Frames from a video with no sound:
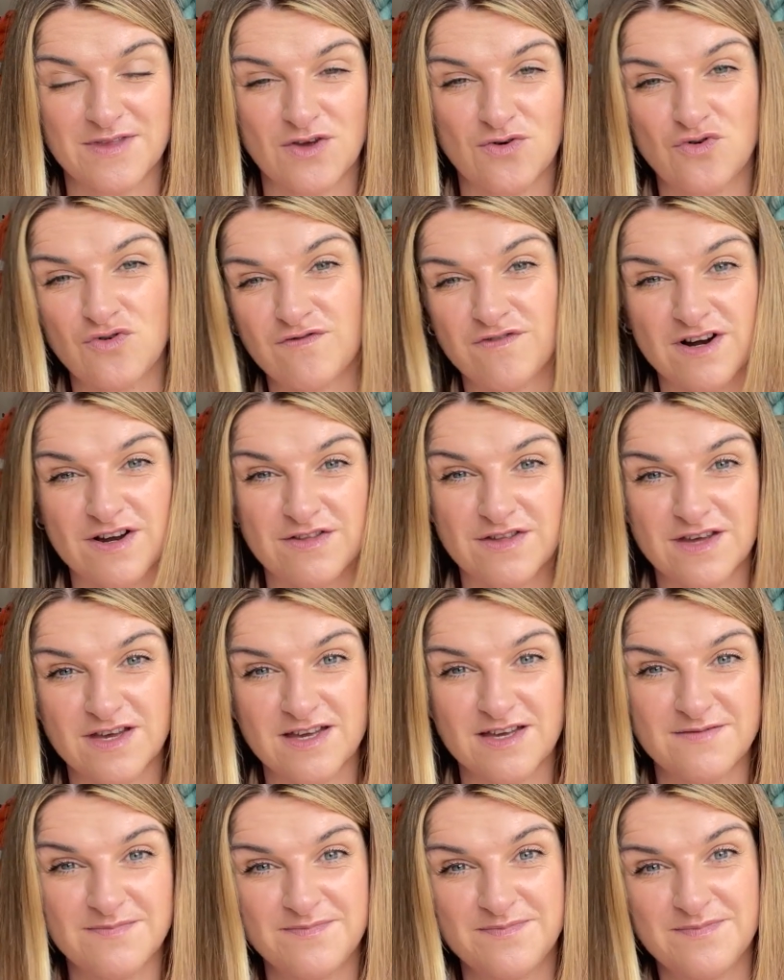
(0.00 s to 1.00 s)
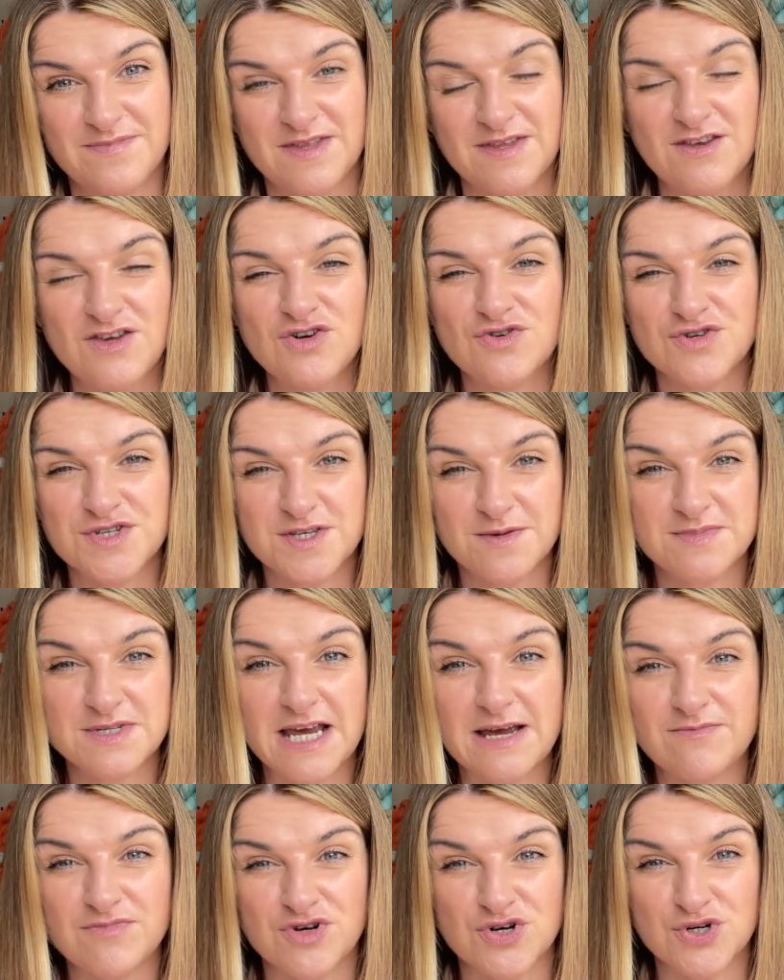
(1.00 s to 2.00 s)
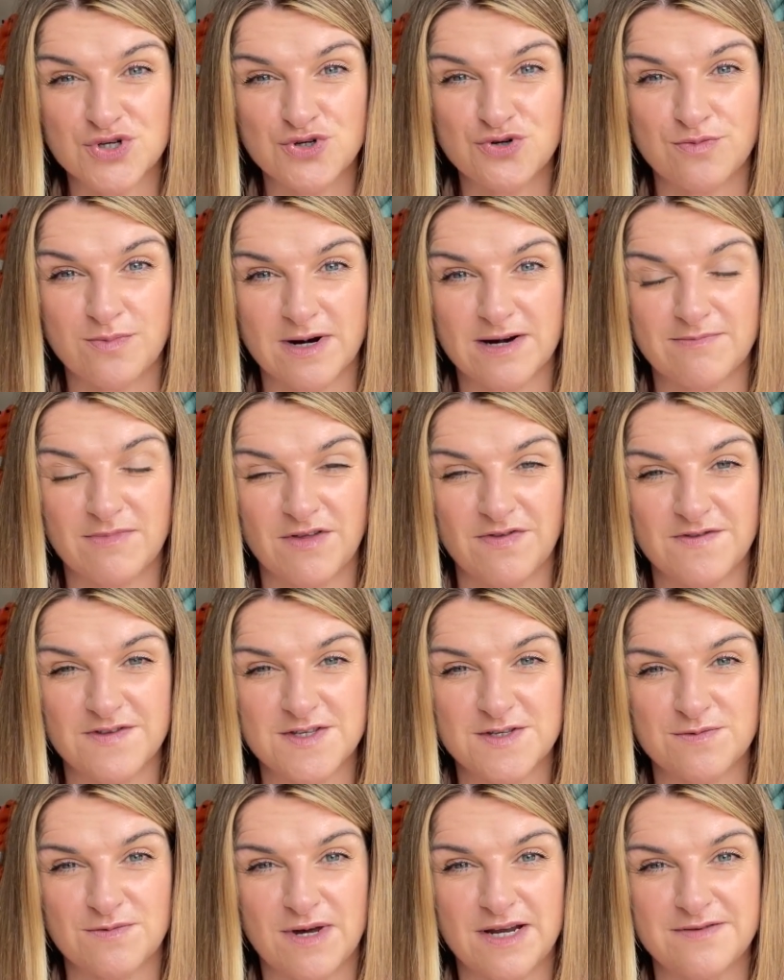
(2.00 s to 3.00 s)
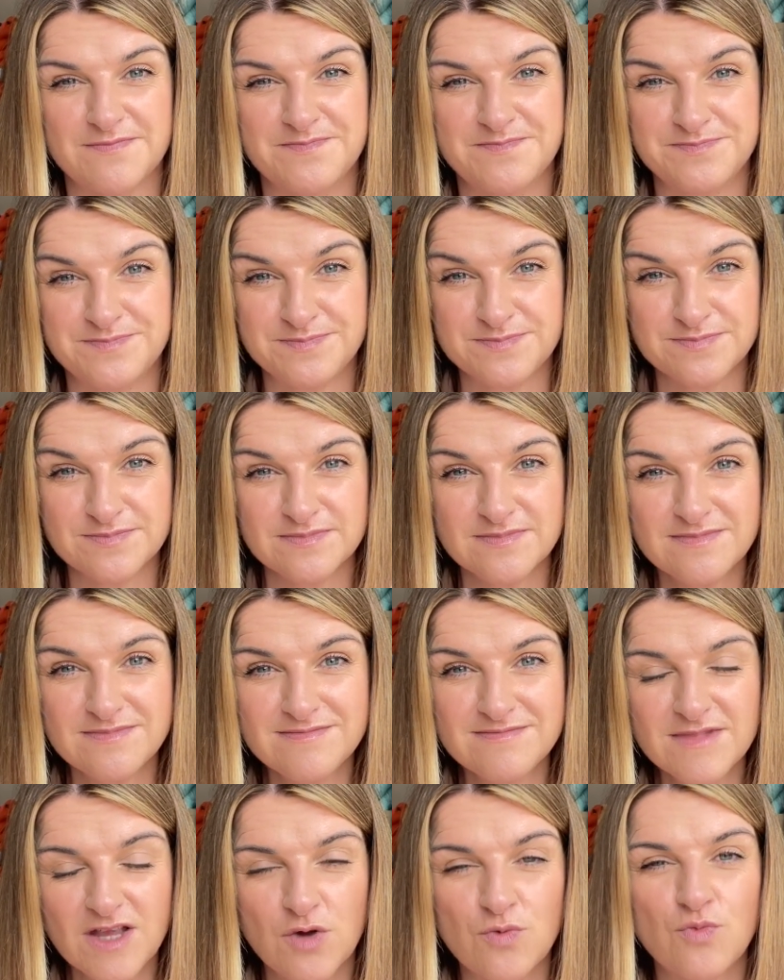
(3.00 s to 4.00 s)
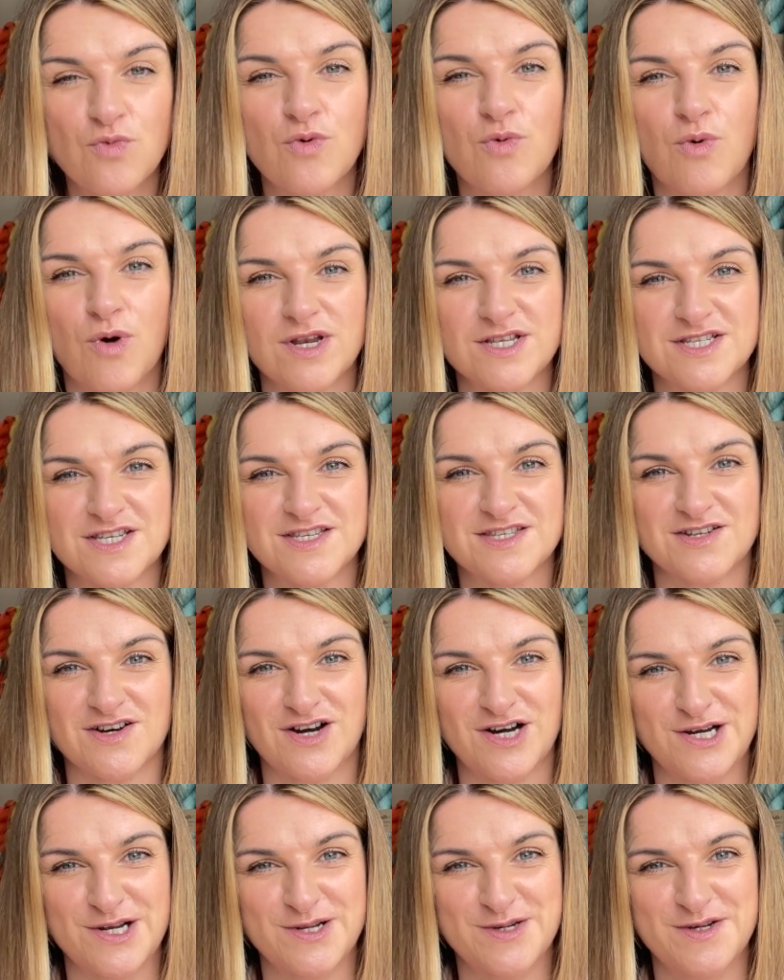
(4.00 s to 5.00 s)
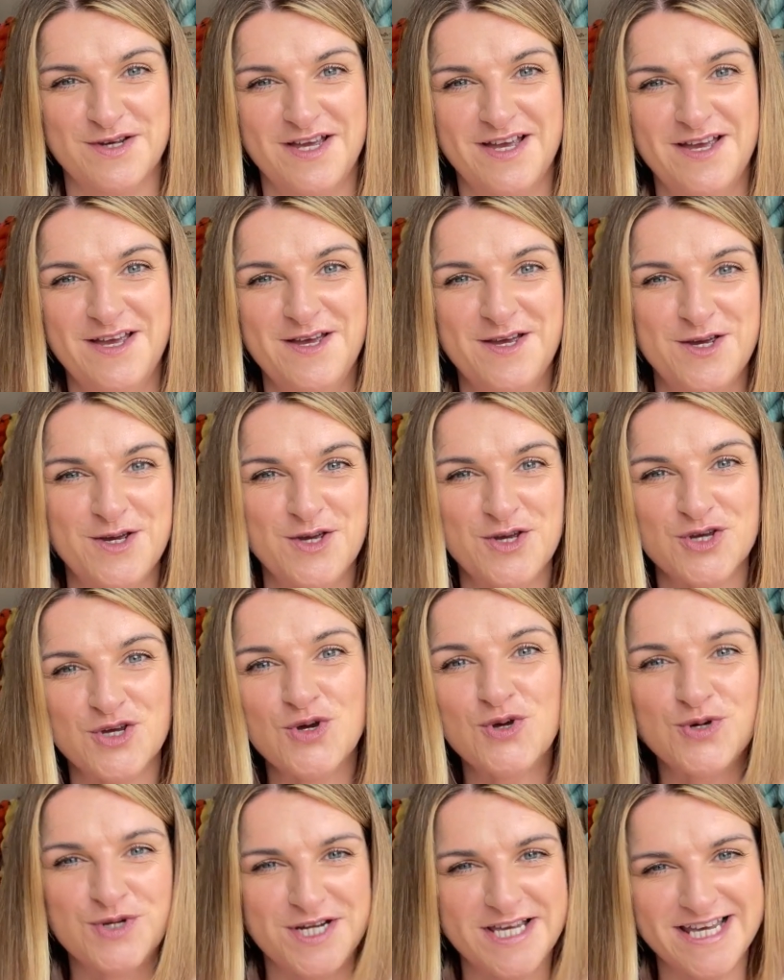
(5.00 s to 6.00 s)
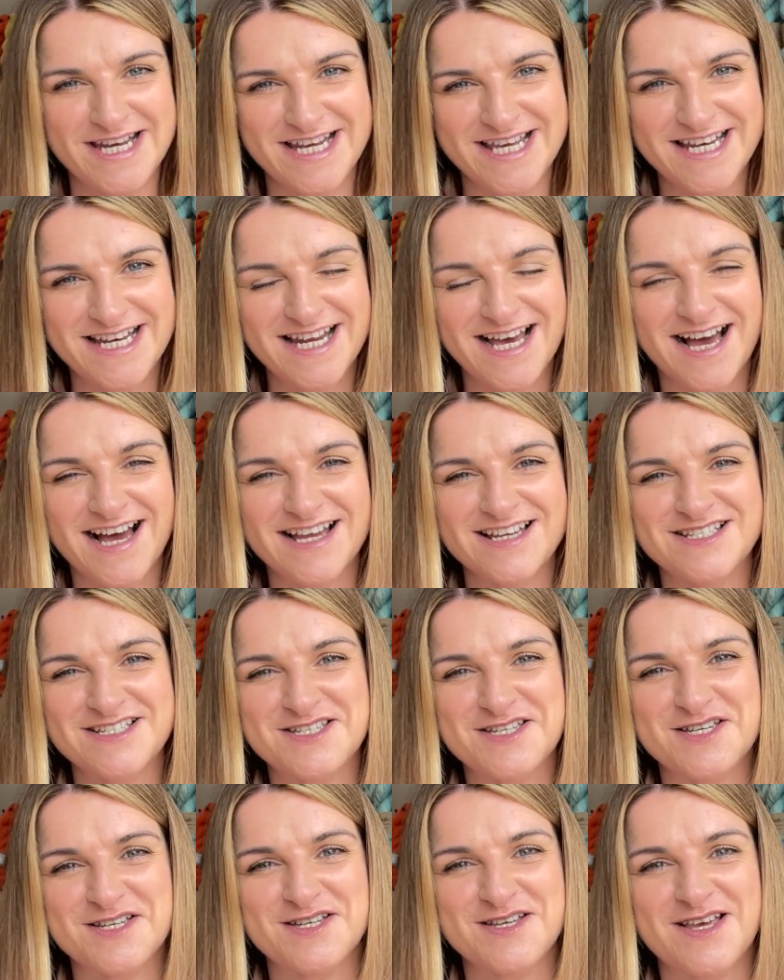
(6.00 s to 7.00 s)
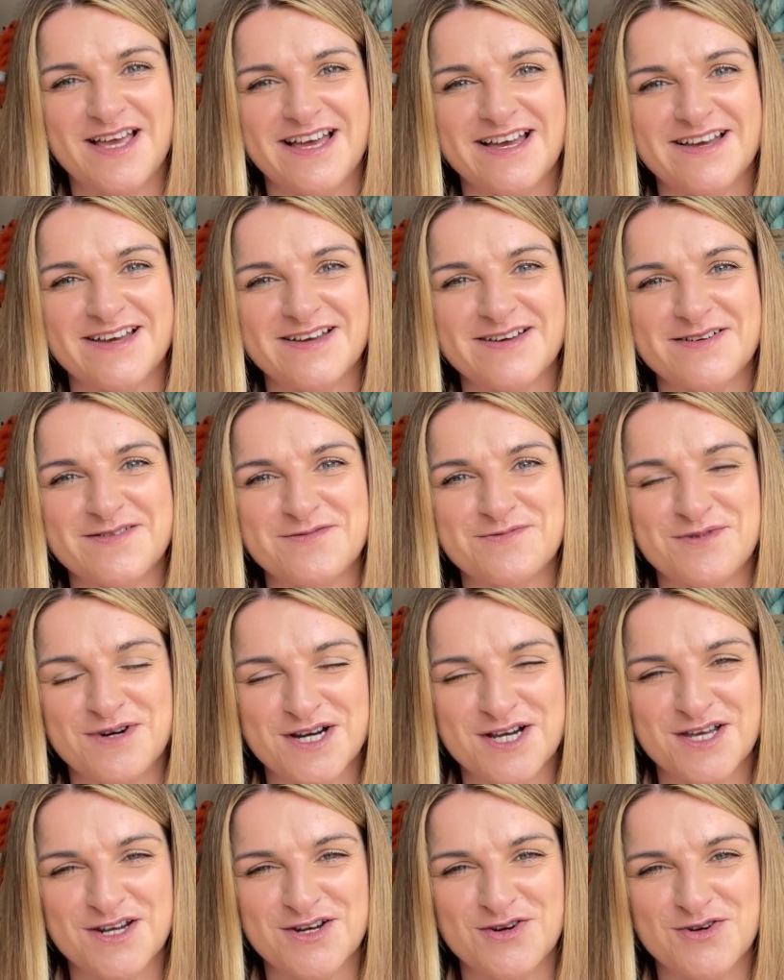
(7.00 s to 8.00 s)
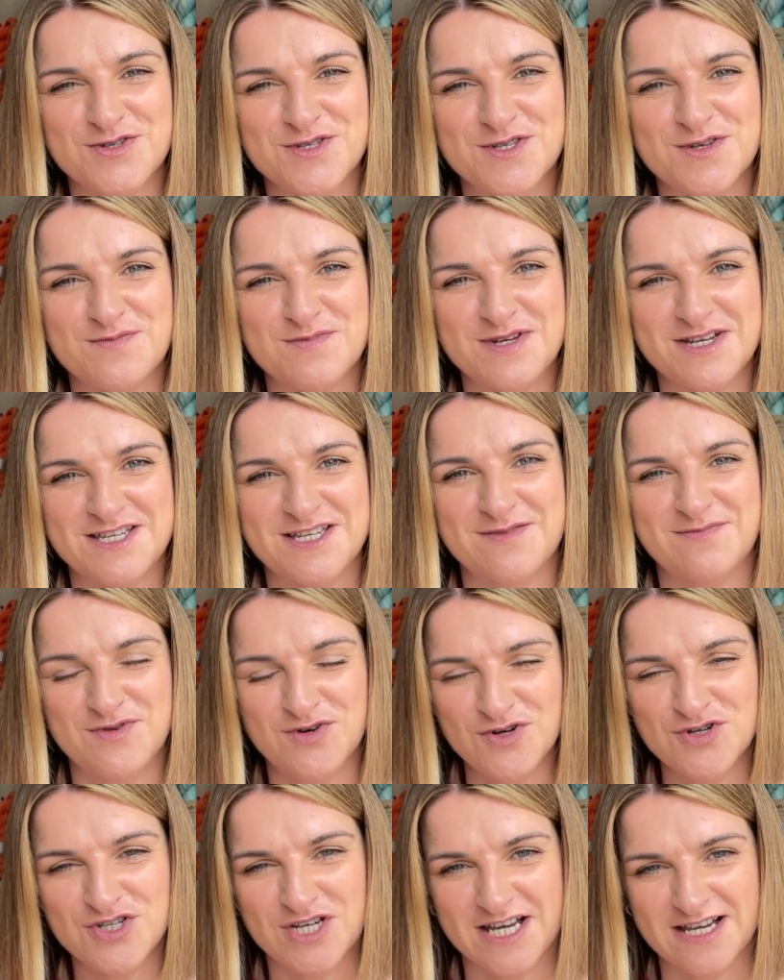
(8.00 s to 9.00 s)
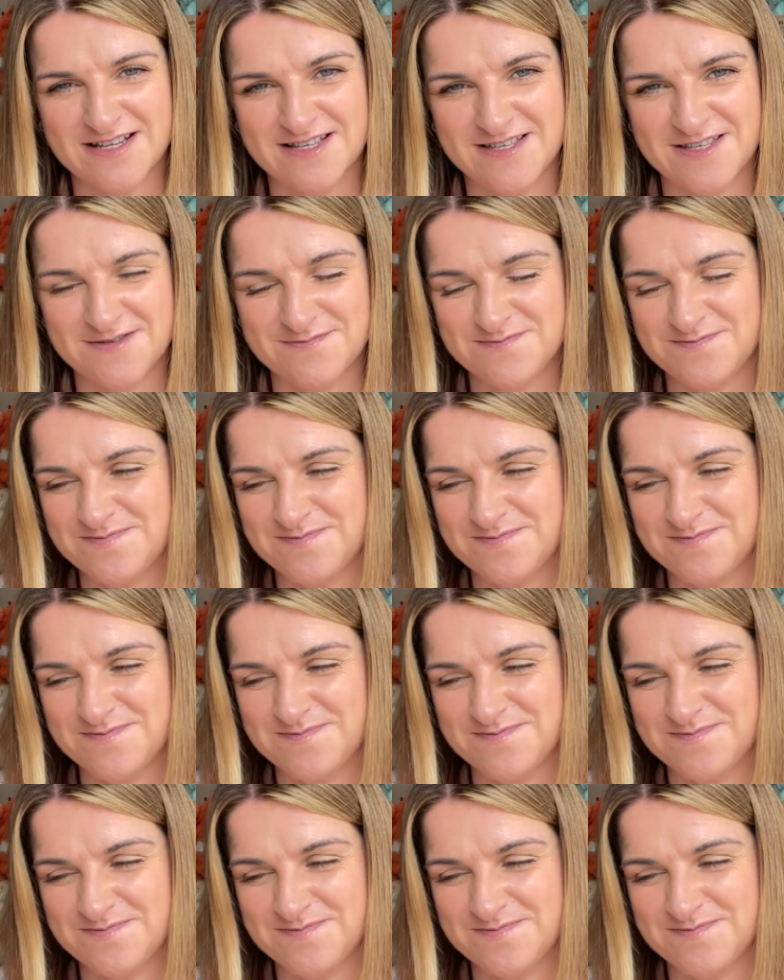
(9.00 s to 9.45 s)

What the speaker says: over the, September, October months when we want to start courieing in and working on some knitty projects.